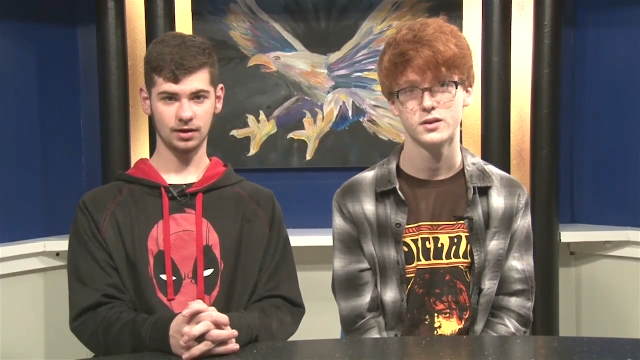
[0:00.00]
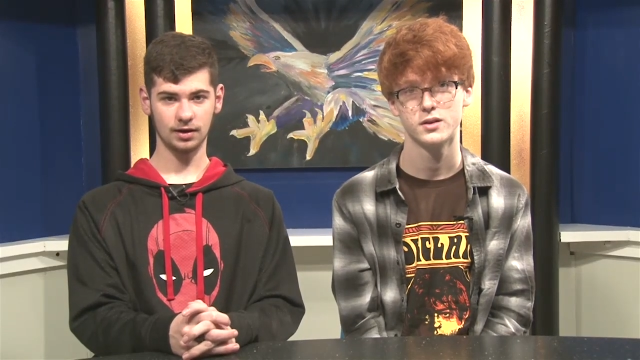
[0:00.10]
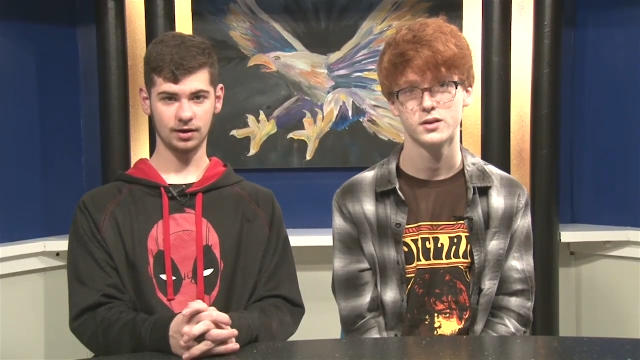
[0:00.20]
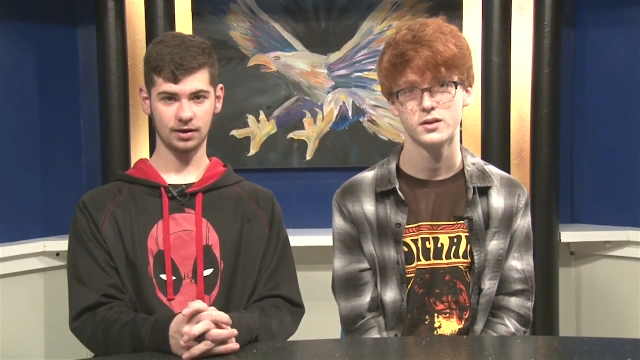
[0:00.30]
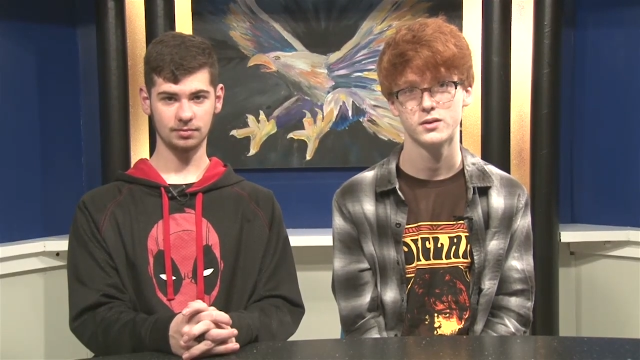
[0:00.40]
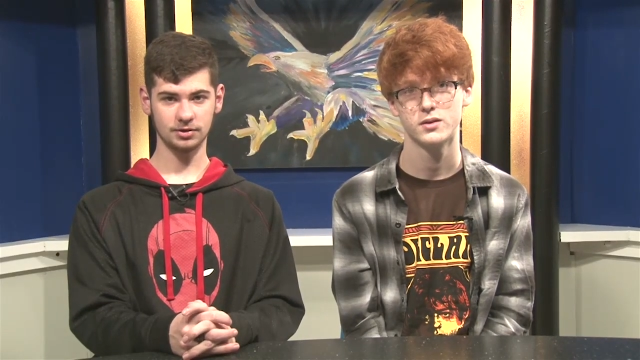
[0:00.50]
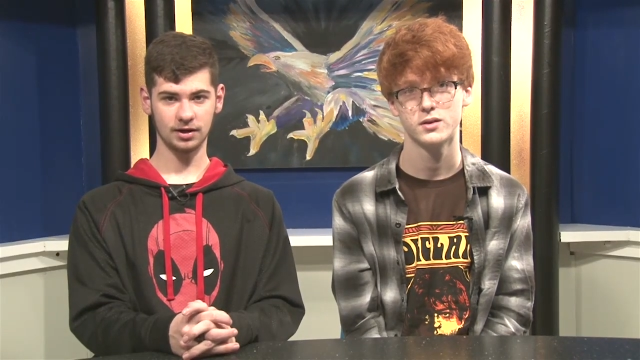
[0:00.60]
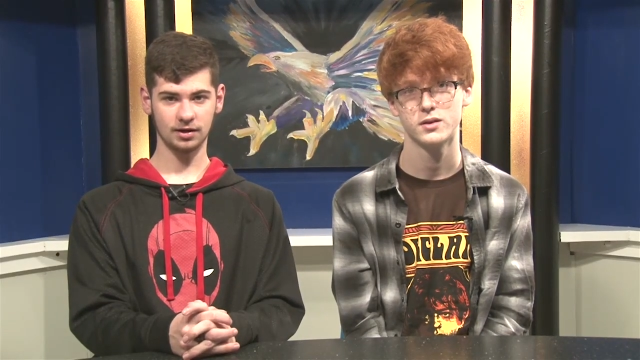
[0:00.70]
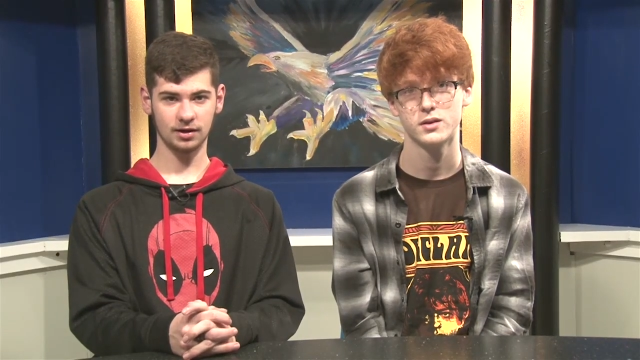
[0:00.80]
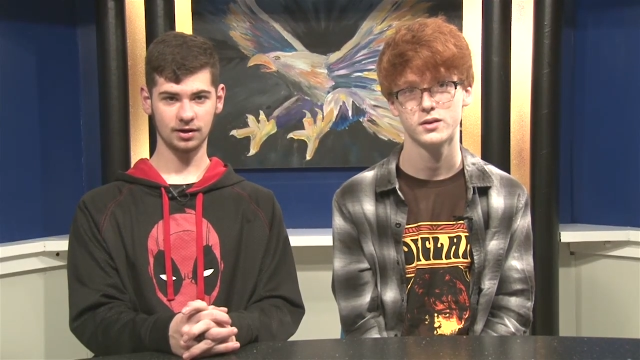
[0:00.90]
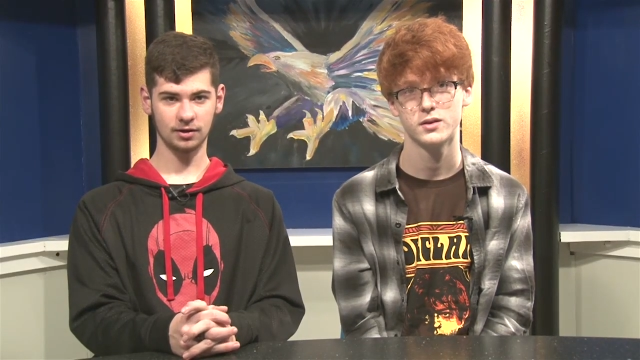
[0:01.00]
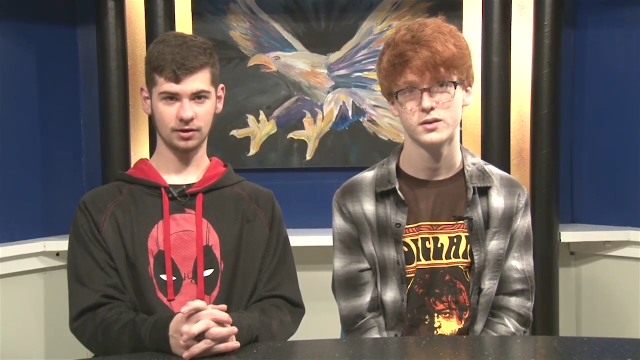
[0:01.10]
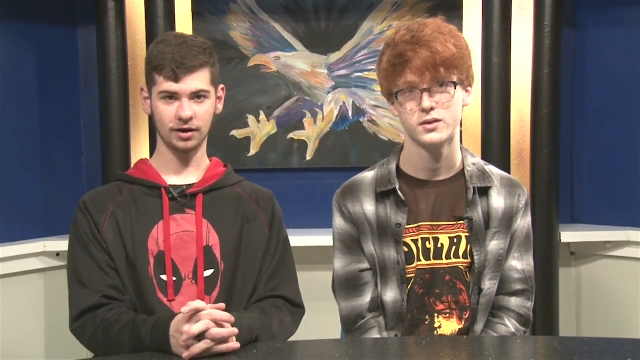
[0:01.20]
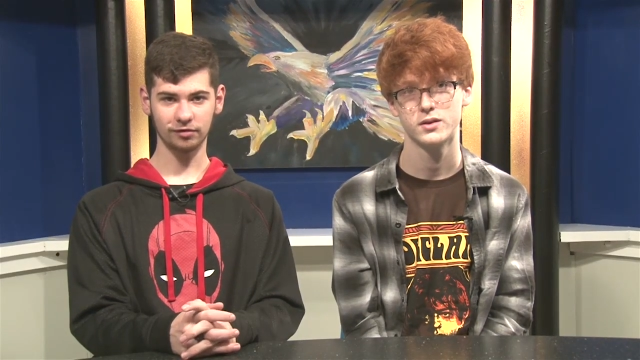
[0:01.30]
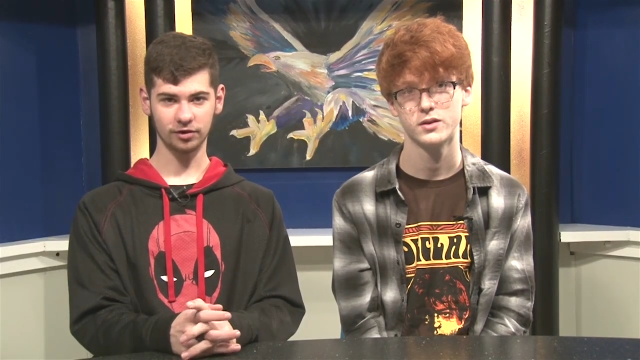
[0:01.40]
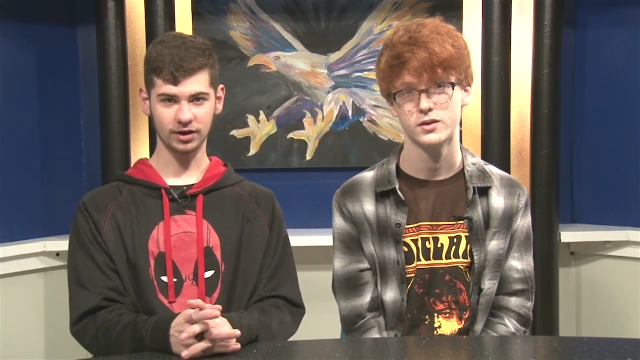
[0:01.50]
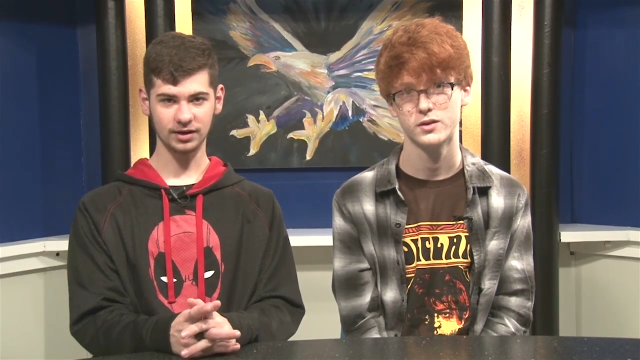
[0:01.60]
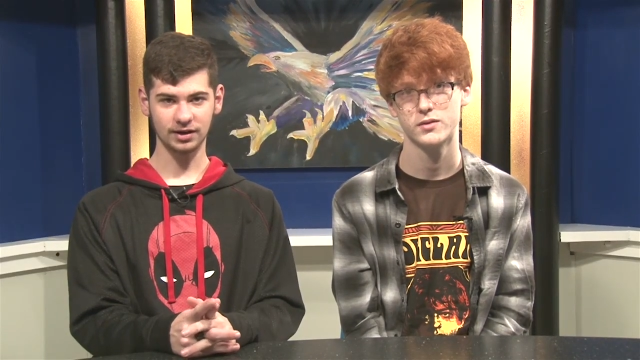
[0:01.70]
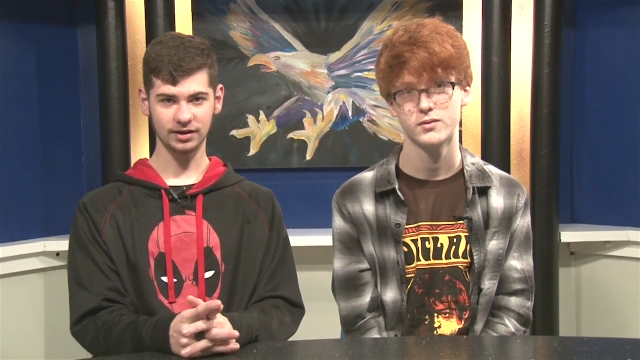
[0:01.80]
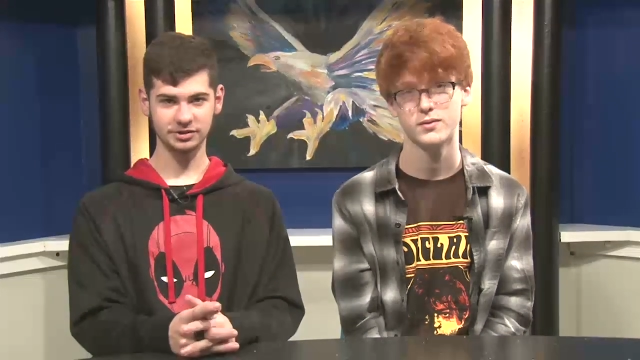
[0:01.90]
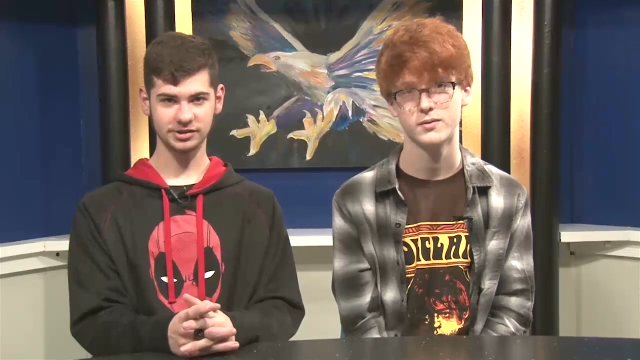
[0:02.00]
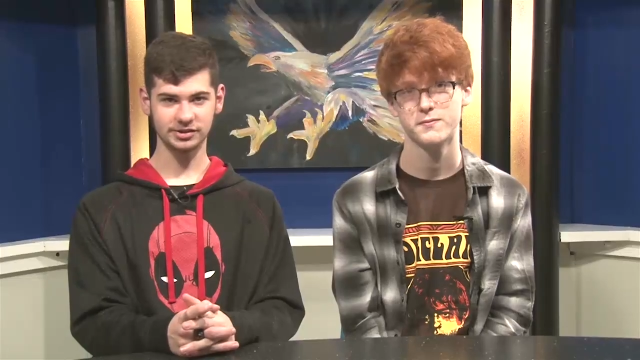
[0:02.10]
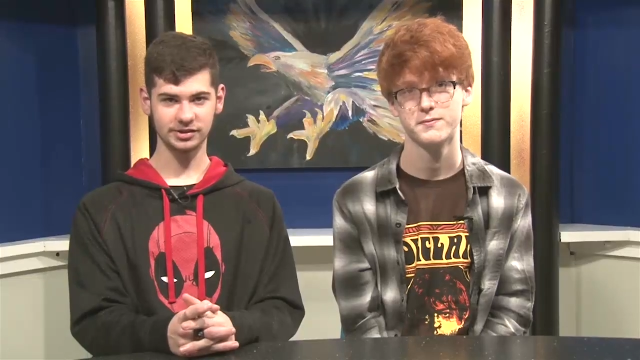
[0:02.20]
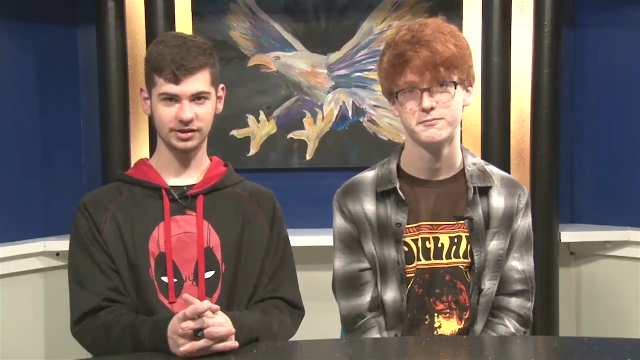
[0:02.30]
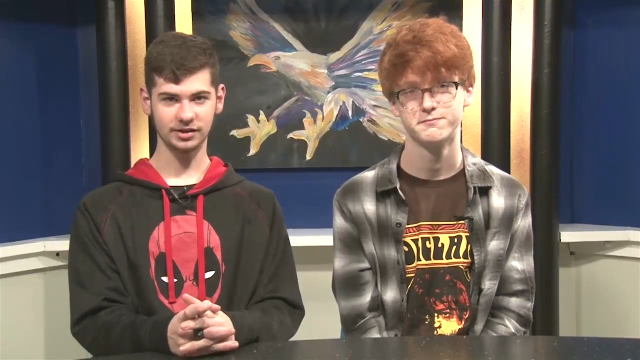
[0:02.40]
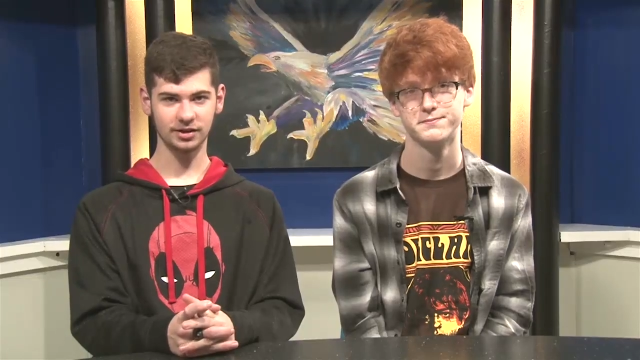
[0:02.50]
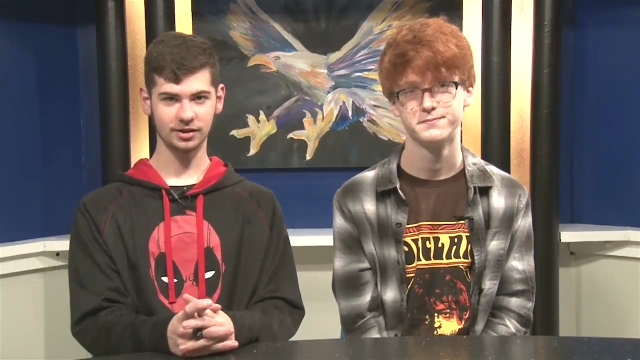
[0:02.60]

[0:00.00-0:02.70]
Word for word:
Speaker 1: And I'm Ty Kaler. Have a great day, GC.